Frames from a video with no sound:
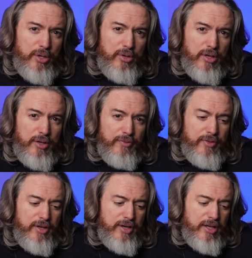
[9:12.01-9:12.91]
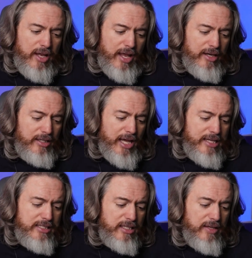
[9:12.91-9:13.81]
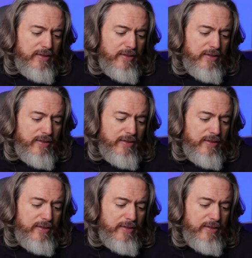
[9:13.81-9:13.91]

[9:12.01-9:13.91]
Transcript: and analyzing